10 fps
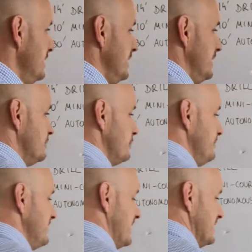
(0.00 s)
It would
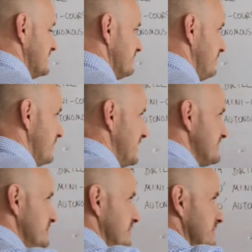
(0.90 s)
be nice for that
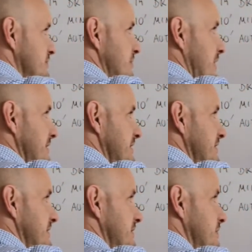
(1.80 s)
student to only
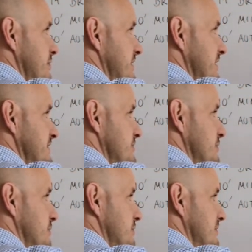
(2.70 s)
do these
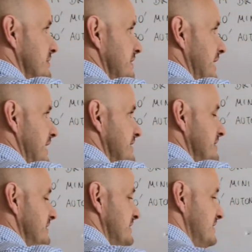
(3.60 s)
two
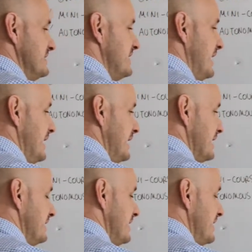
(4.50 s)
activities
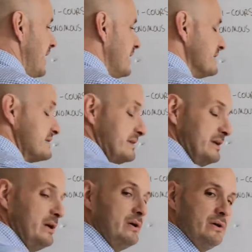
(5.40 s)
and then ask
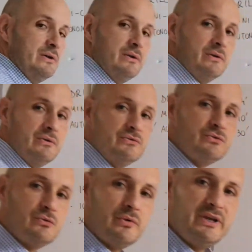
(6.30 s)

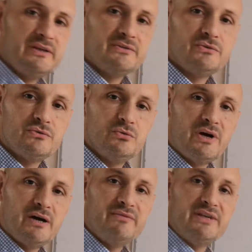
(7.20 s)
straight to
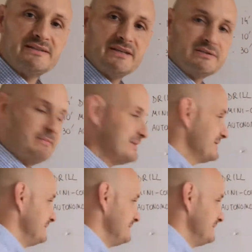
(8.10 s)
have the assessment.